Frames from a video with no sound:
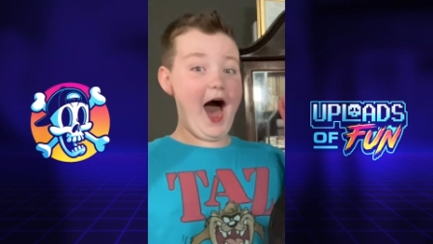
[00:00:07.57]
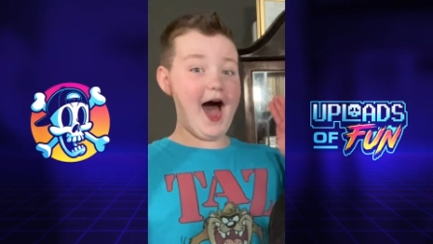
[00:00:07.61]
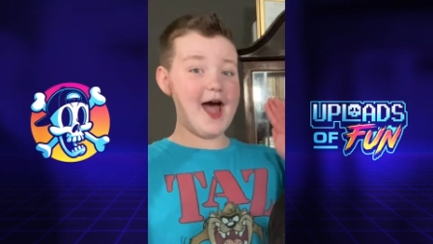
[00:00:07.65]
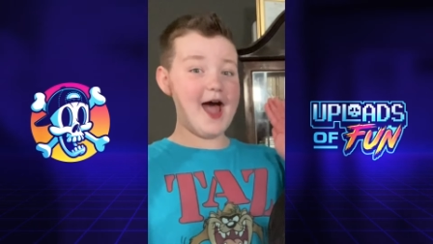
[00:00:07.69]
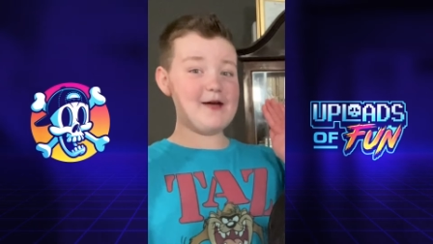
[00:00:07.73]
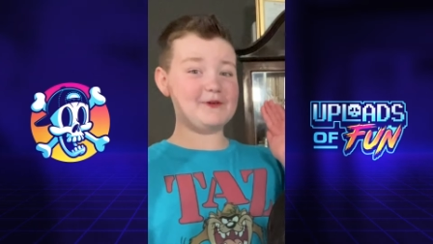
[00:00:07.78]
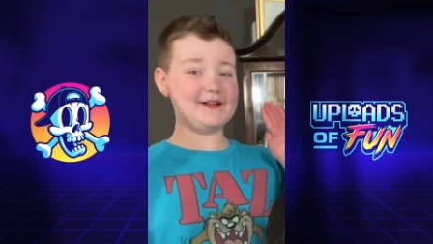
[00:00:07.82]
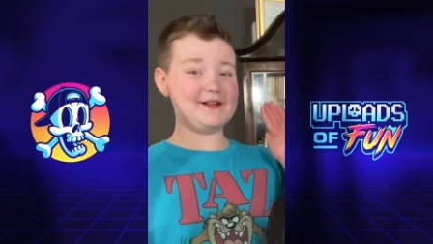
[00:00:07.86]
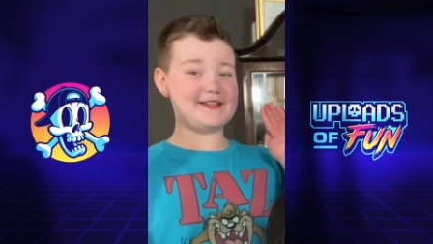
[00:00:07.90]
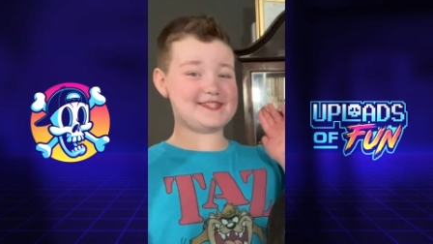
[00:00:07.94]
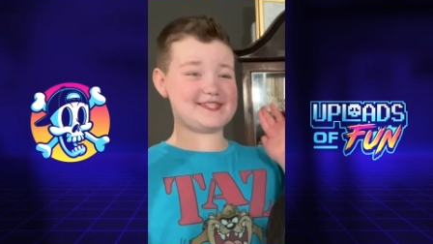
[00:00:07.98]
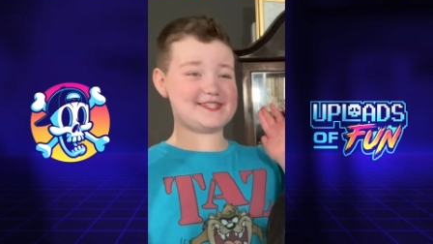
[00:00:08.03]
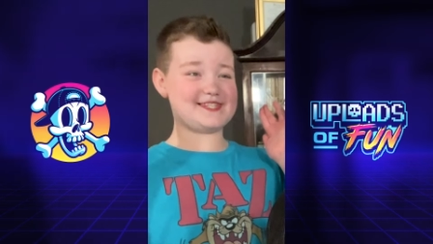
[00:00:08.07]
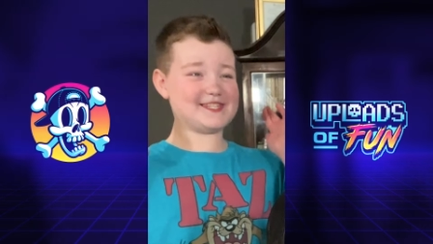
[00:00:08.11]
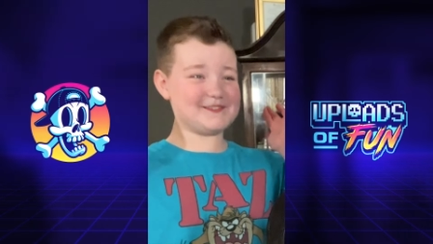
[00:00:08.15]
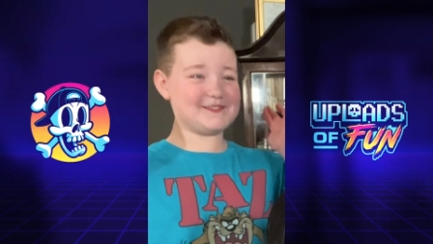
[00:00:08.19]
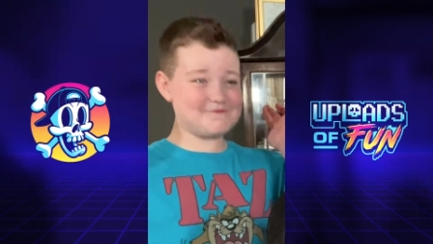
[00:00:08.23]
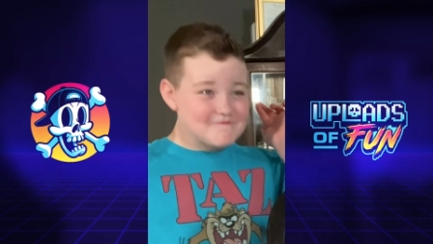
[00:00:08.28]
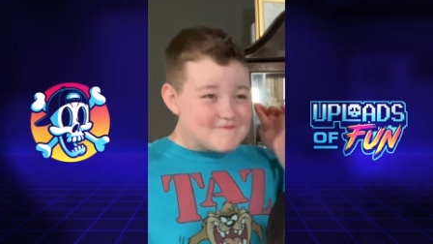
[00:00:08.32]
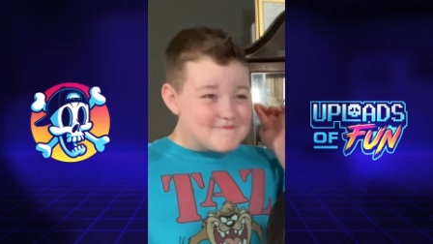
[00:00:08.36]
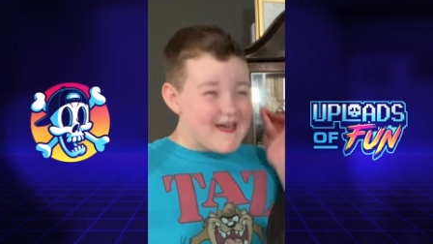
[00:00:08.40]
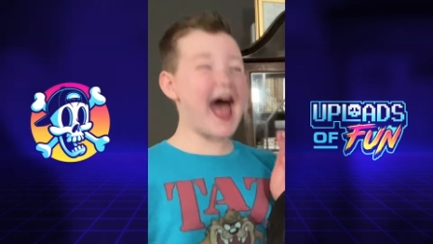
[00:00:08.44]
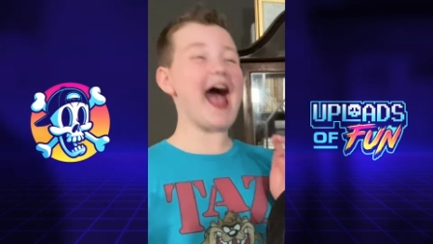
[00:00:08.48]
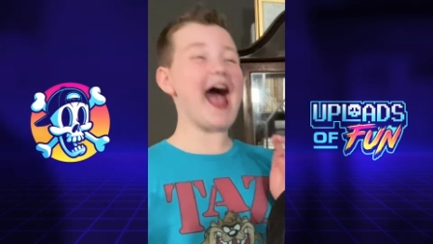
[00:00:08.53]
I
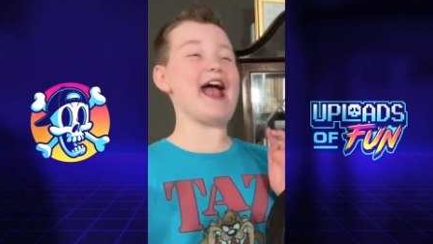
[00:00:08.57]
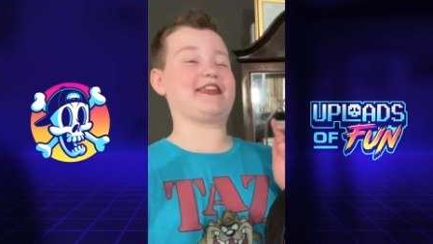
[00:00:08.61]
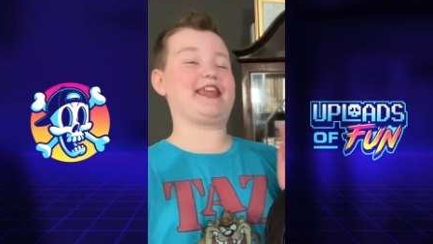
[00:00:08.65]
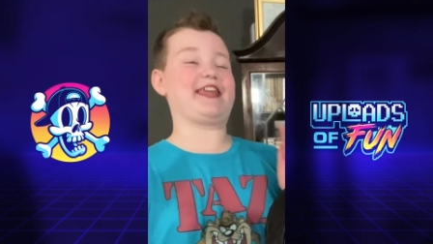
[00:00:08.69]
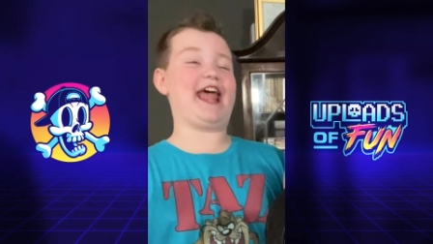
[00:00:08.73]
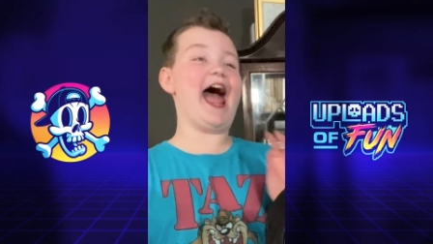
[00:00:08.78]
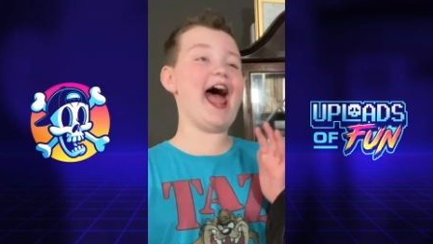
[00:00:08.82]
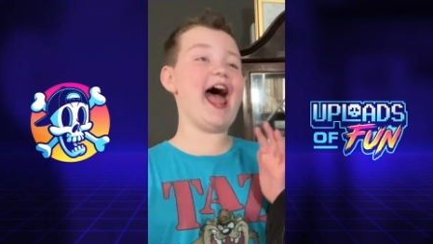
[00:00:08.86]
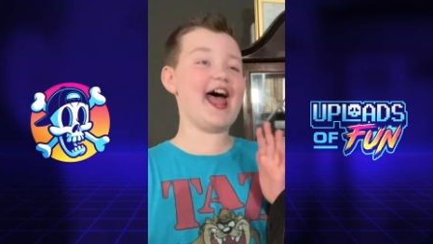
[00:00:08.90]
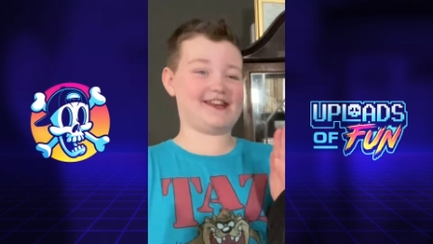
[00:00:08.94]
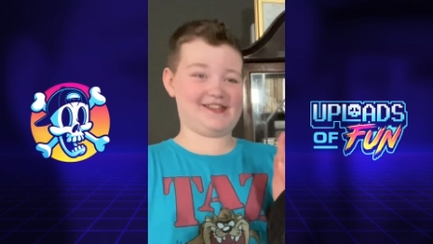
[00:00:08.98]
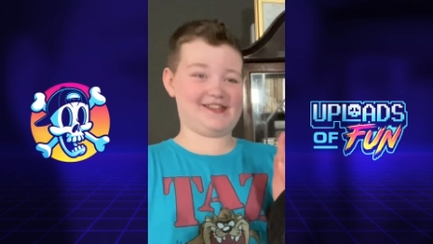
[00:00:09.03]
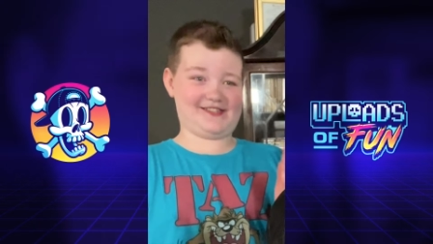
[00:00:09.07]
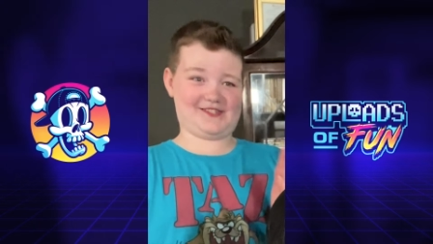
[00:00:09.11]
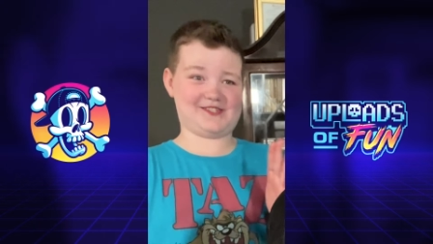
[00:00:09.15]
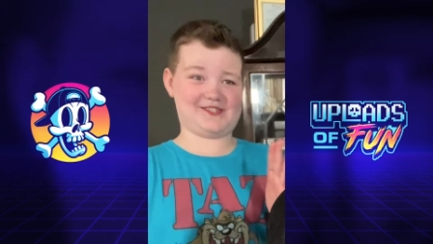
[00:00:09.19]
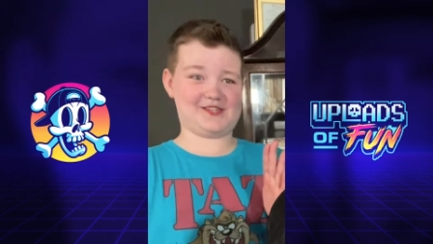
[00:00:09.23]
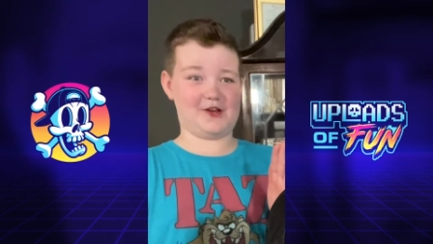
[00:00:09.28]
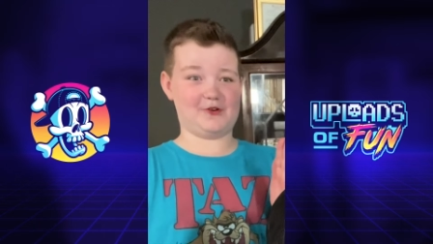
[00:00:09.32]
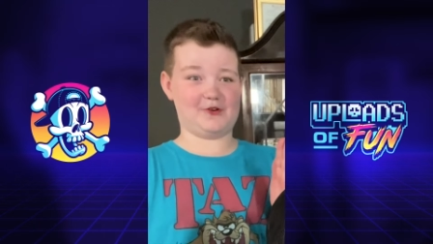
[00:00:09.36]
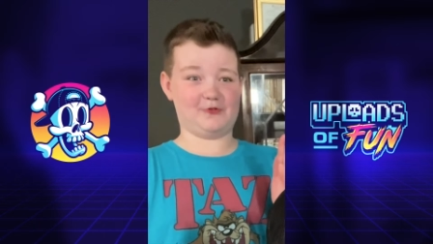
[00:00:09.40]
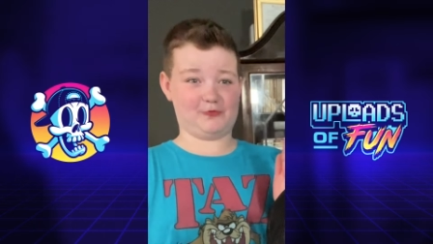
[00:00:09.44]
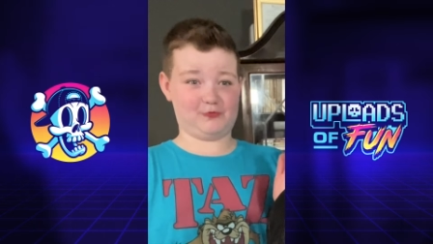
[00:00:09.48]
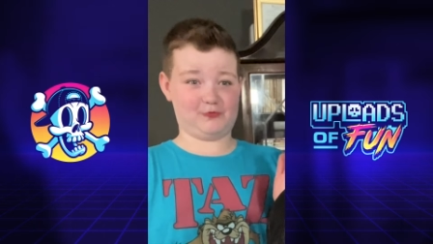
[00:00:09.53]
would
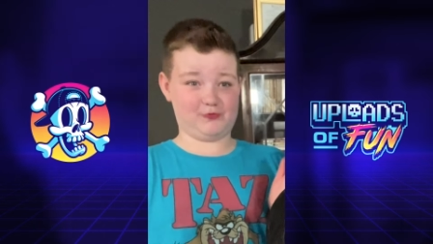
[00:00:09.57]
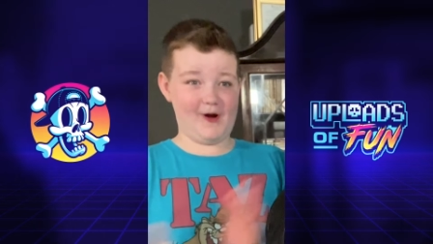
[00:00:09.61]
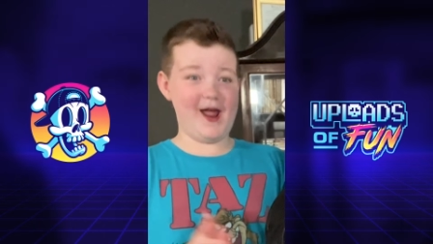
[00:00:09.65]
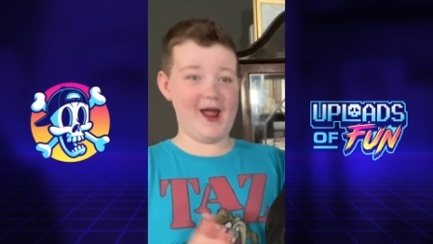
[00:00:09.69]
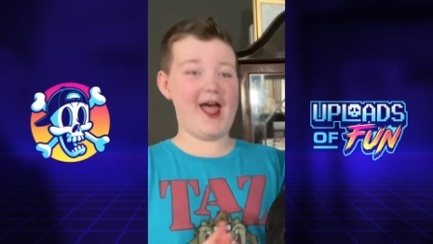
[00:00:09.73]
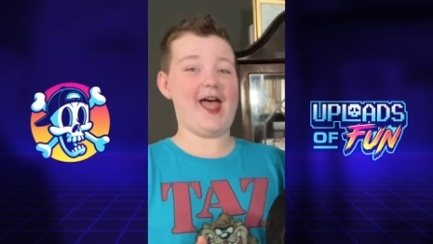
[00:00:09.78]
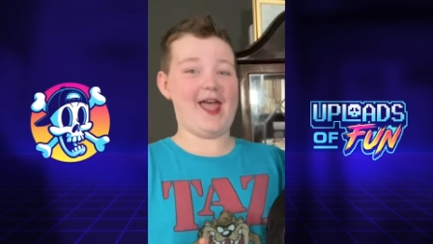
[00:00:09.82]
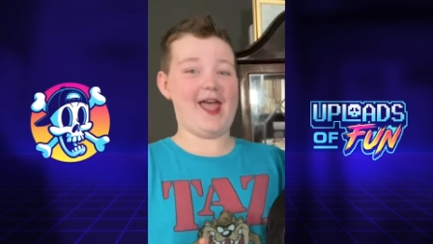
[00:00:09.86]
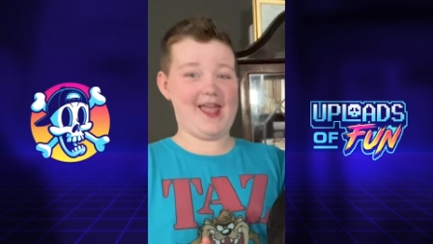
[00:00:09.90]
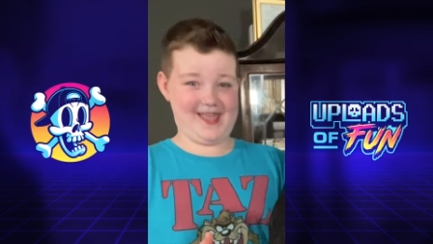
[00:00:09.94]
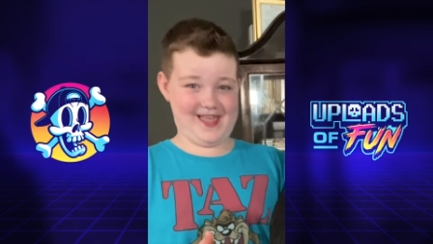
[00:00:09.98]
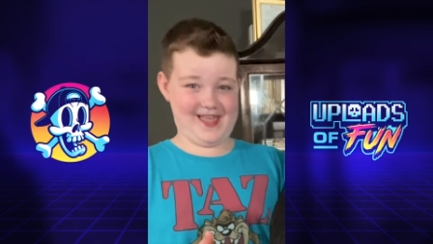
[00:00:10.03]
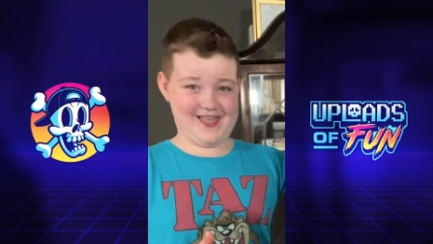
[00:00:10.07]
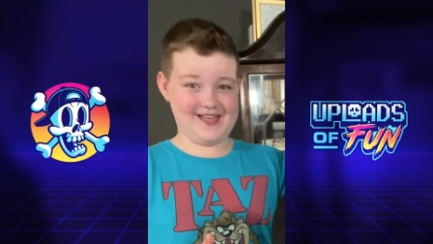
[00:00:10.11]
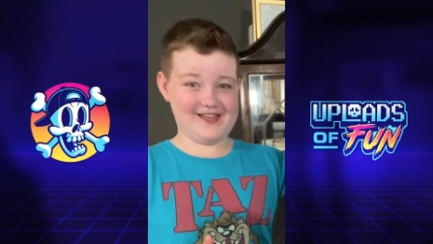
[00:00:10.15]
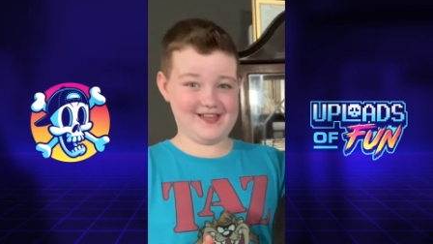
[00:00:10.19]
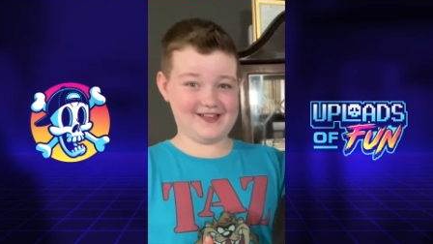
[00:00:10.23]
smack Addison Rae.